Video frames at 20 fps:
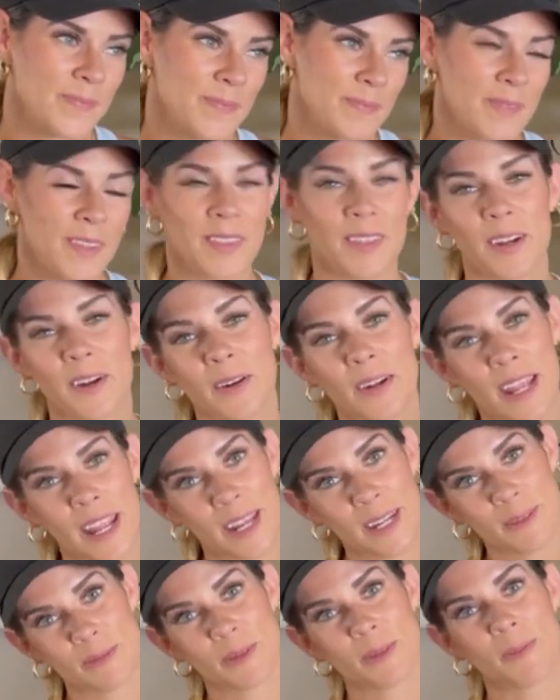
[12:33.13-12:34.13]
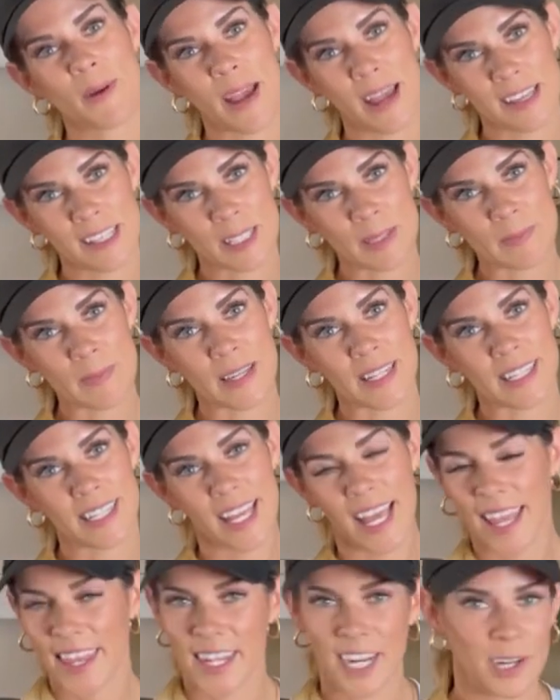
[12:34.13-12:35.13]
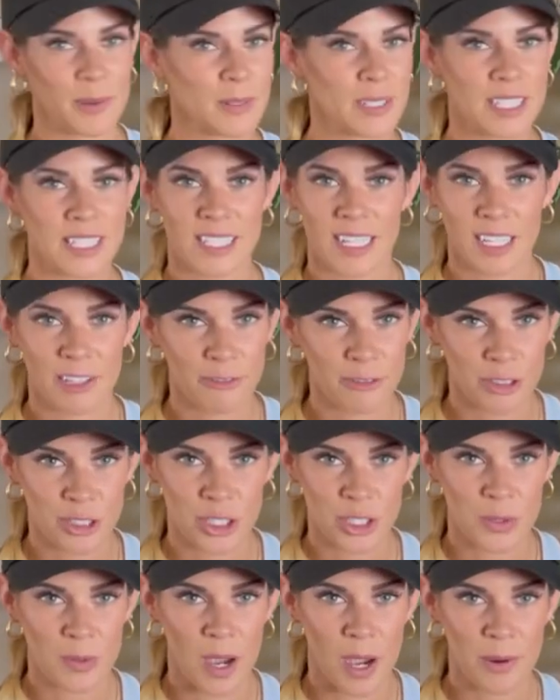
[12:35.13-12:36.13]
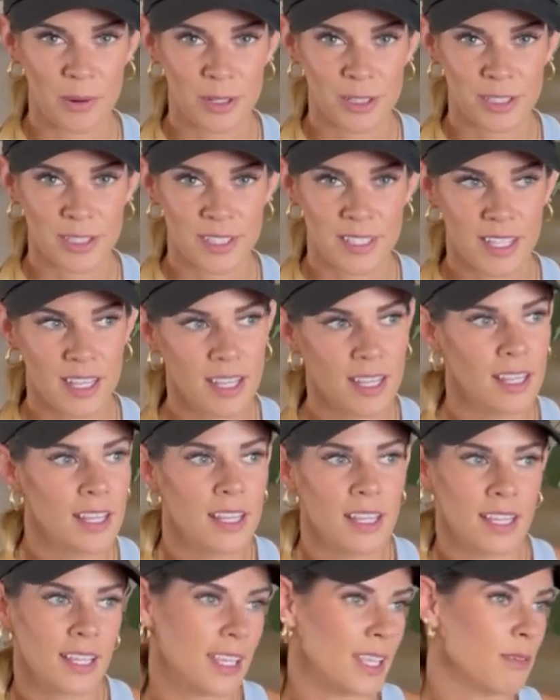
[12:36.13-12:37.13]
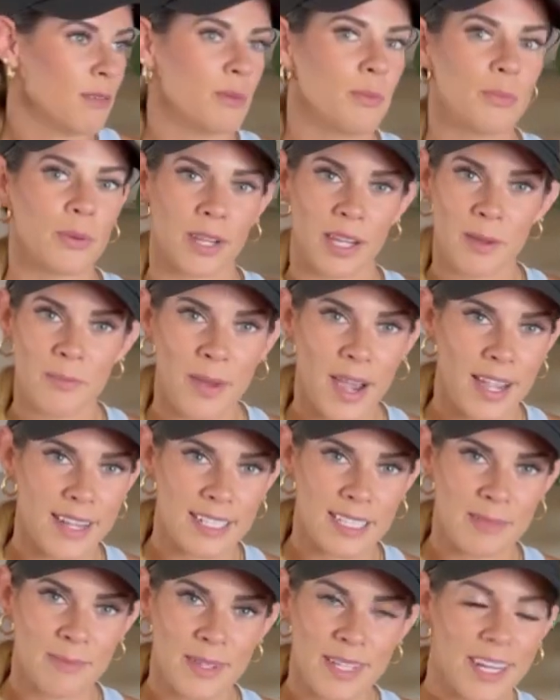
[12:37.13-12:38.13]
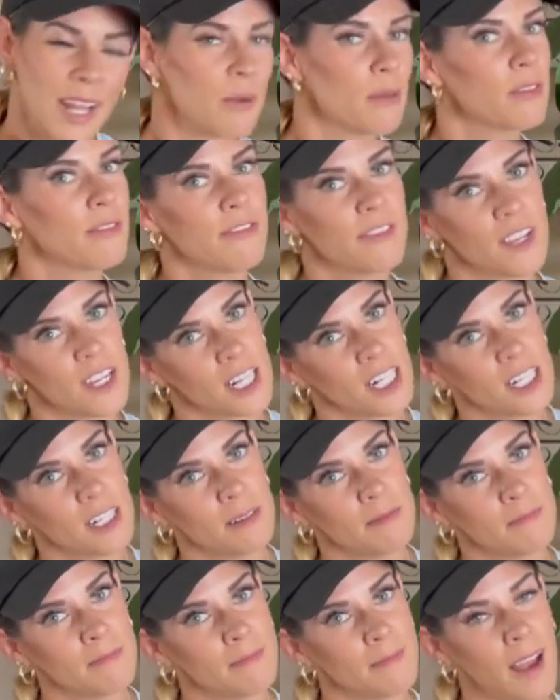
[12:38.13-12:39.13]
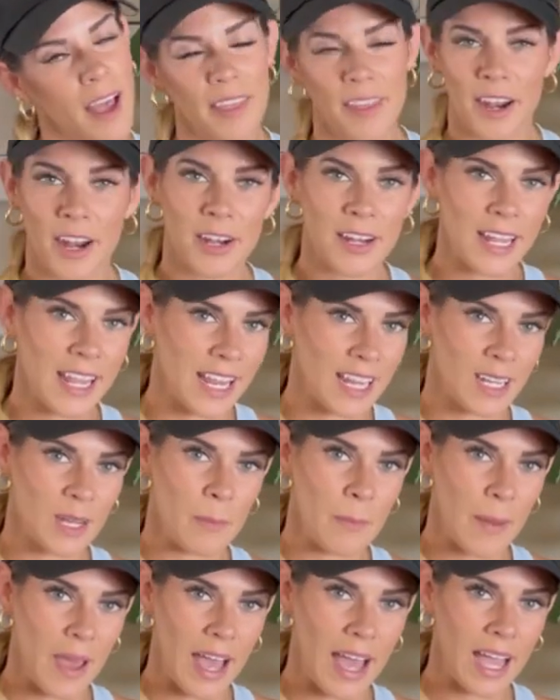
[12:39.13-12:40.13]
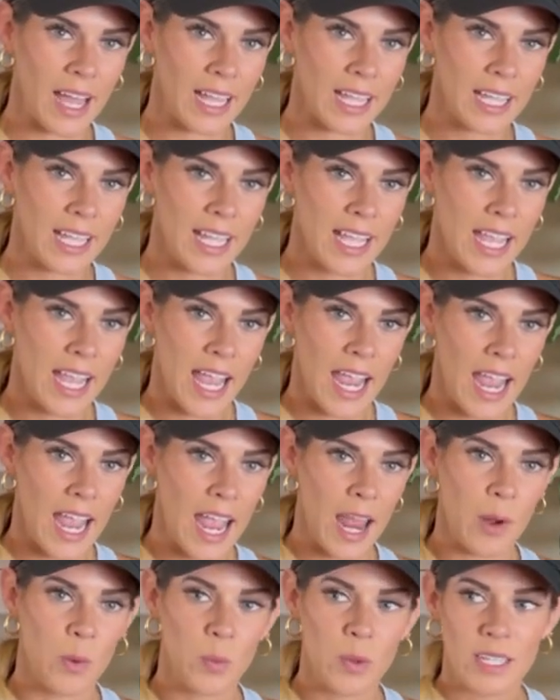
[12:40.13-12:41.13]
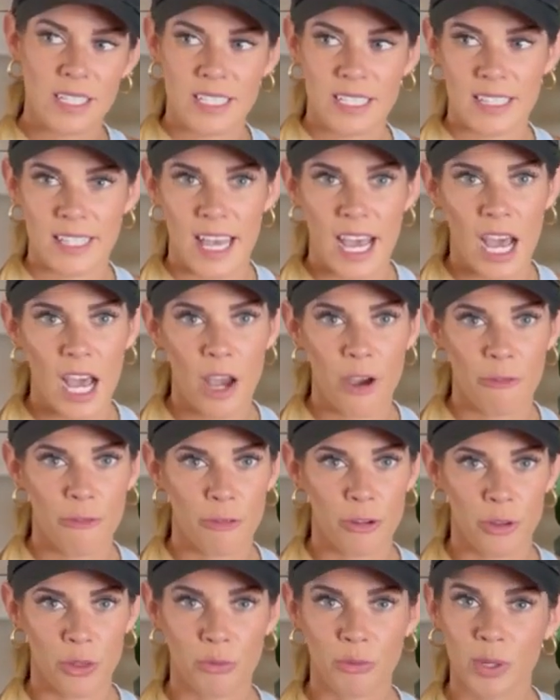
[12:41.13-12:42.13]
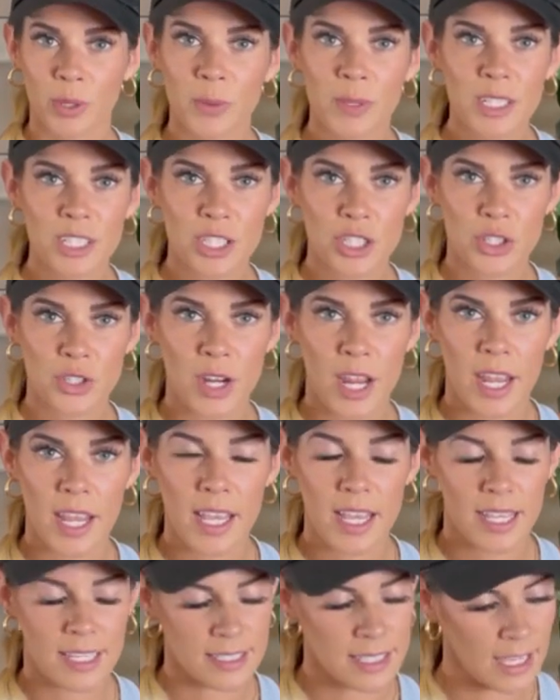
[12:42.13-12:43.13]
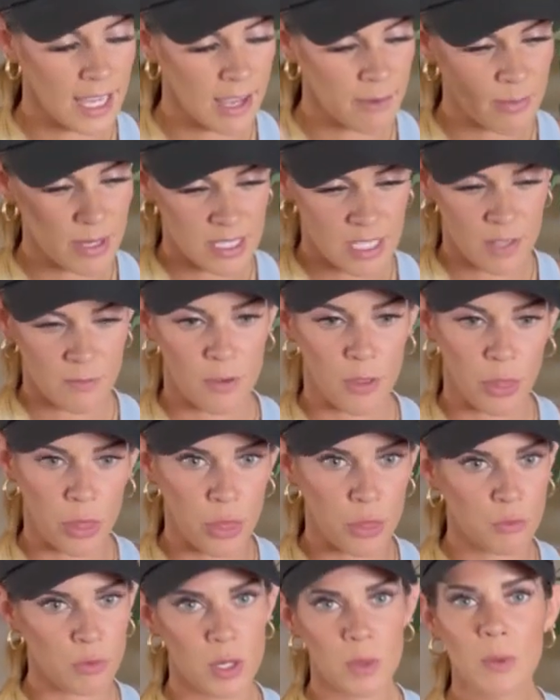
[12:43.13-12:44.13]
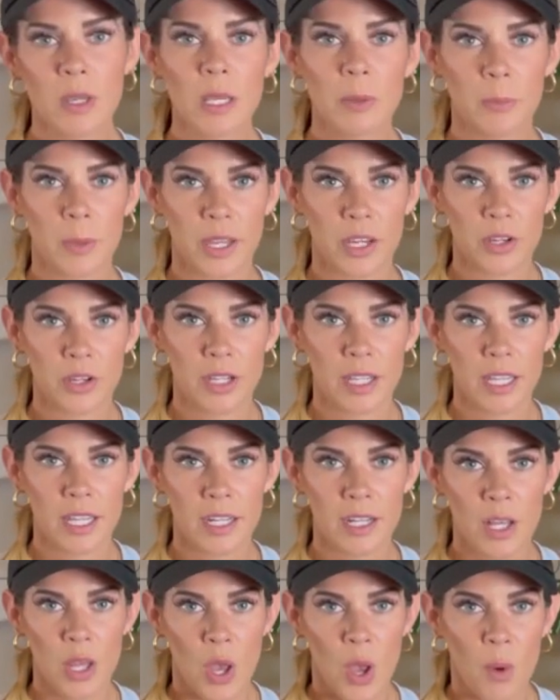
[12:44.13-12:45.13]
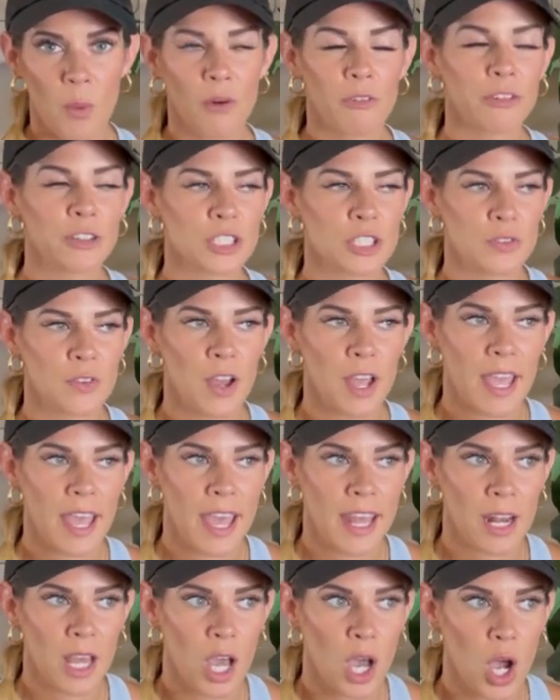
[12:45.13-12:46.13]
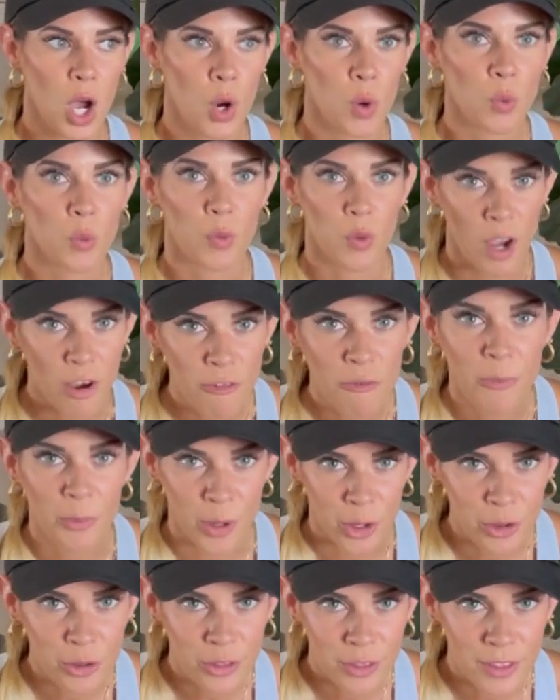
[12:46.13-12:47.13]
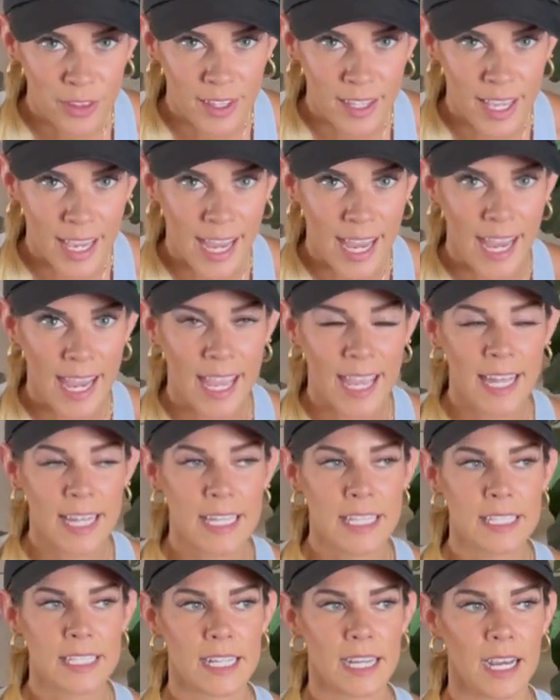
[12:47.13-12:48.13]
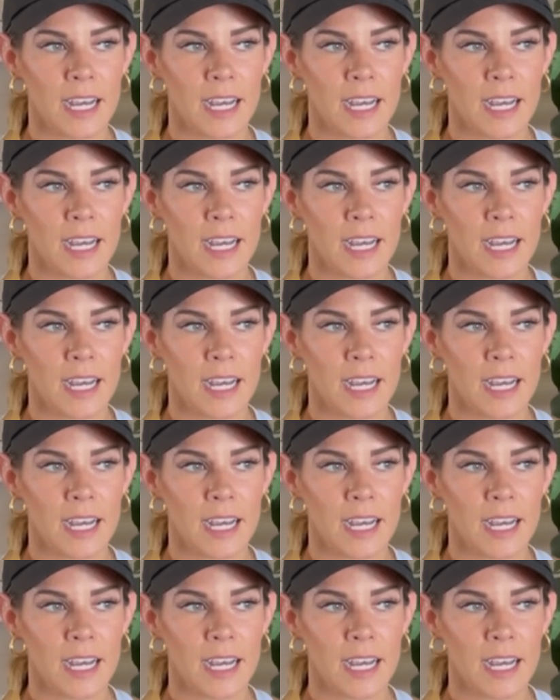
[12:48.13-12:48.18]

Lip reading: and then I'd hand him to my husband, and then I would study for 2 hours. He would bring him back to me, and I would feed him, and then I'd hand him back. And we did that for 3 weeks straight, because I gave myself a 3-week period. Well, first of all, I had a rough birth, and